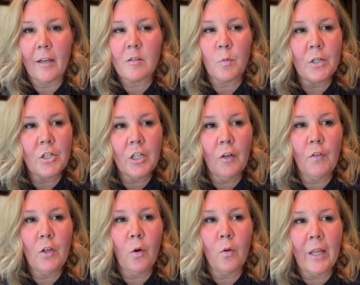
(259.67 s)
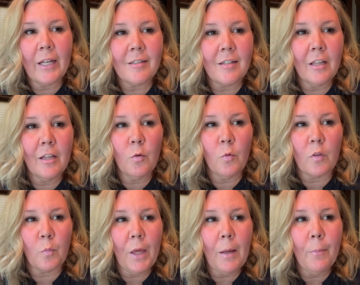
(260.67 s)
especially if you don't like dealing
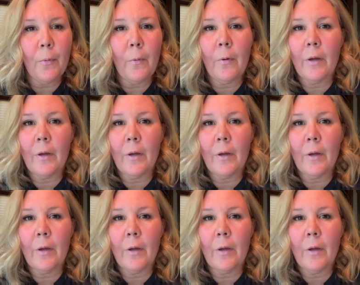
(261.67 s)
with people,